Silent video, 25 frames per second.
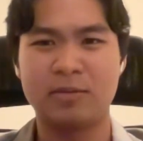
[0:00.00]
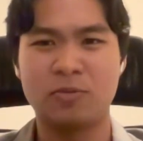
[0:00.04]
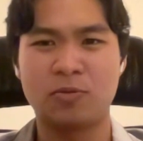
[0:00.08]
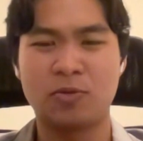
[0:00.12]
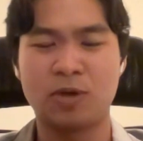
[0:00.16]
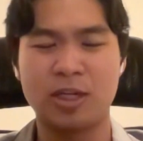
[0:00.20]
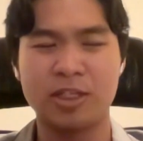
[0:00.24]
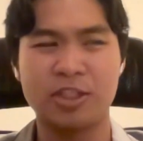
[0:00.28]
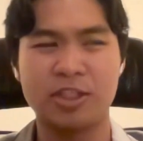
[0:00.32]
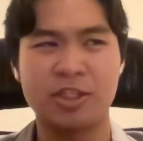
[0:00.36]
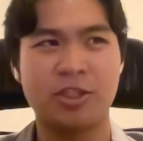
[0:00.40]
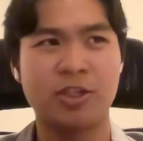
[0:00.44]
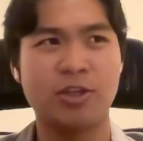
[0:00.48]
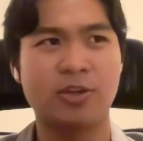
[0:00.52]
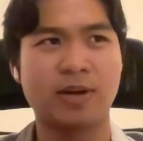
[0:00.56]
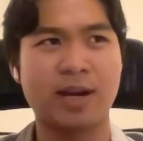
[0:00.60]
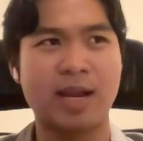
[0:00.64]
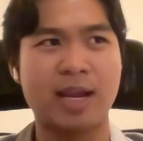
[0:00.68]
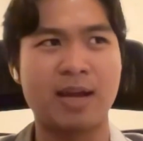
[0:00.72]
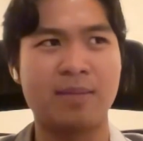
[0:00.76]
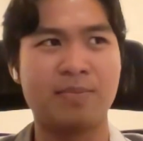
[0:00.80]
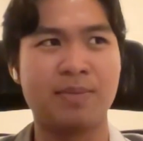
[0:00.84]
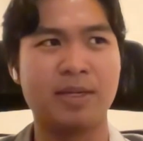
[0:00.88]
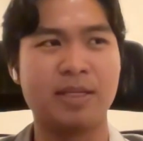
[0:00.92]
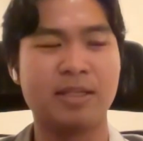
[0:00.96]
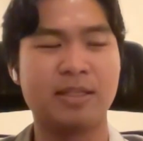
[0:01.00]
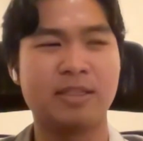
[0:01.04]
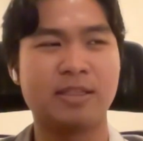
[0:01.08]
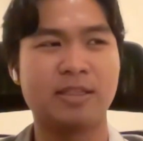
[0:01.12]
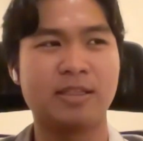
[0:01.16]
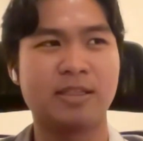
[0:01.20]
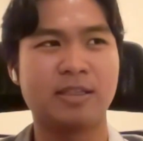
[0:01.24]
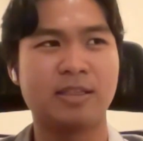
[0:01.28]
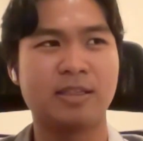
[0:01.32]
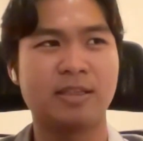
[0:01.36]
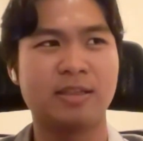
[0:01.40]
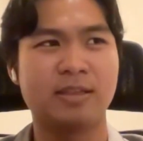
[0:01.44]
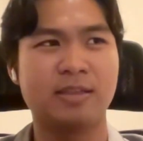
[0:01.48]
watch your
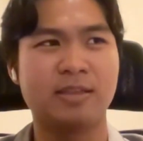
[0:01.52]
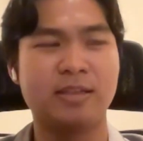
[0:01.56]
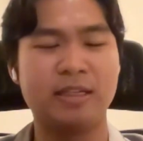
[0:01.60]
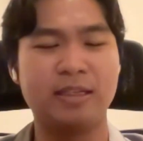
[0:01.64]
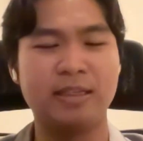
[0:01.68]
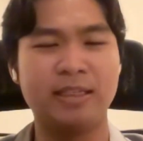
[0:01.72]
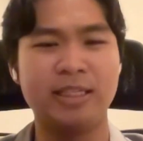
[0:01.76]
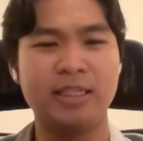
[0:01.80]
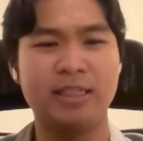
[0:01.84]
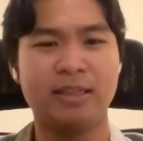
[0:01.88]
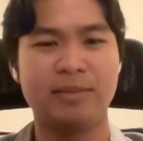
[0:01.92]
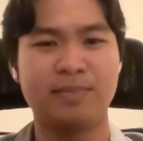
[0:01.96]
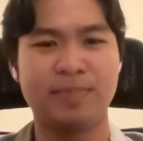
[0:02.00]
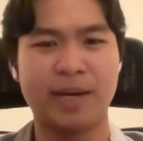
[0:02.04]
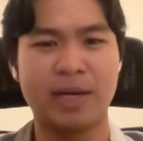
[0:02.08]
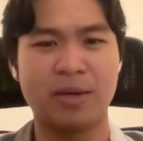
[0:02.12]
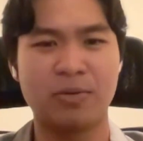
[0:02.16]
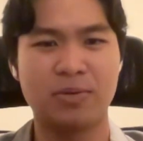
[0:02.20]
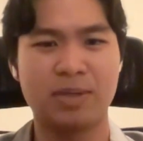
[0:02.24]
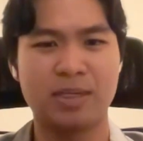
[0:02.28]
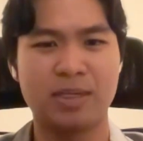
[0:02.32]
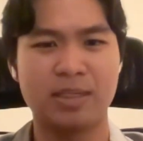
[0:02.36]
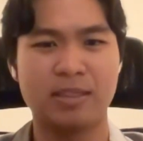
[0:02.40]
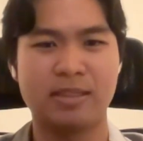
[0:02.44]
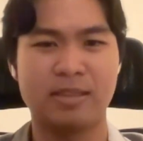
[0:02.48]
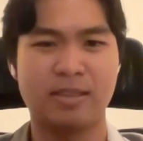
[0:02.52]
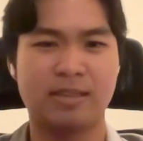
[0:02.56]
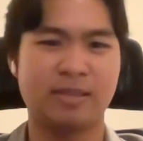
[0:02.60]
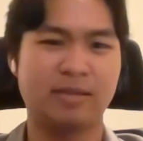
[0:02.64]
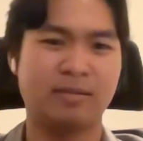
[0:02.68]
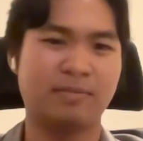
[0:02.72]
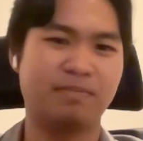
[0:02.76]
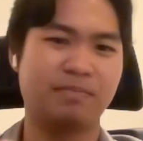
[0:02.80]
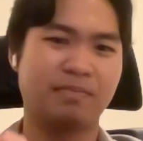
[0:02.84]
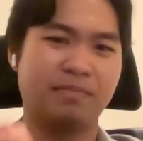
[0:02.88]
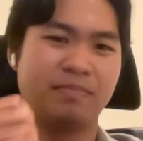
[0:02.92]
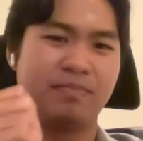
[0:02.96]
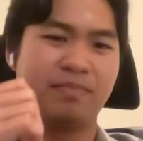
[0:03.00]
habits, delete the bad ones.
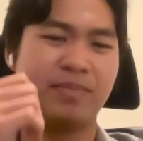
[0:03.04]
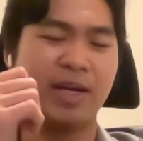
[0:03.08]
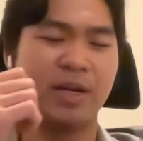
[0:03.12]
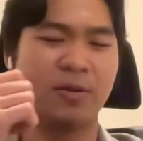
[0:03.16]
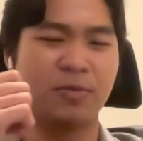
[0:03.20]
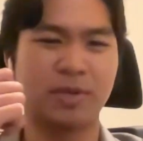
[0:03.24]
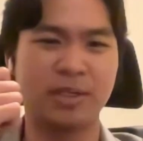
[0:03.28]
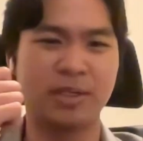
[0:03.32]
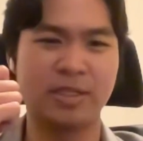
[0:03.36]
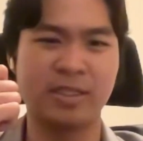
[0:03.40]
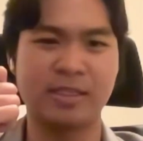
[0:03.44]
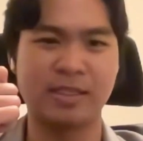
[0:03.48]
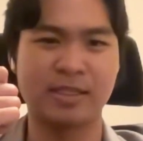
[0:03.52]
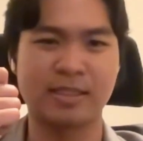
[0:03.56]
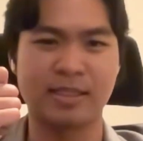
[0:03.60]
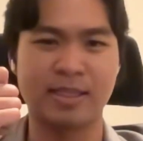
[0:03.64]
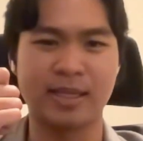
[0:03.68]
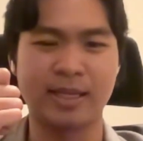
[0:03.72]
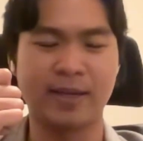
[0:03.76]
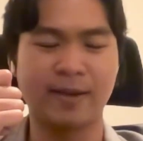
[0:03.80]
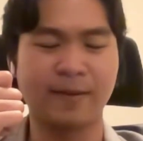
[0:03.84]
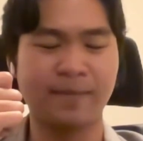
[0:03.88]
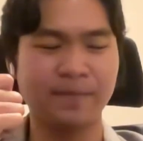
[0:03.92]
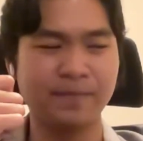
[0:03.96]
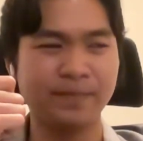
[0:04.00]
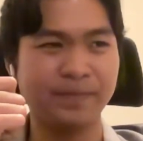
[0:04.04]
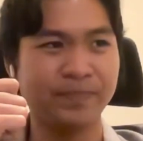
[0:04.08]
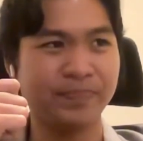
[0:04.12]
Bad ones is like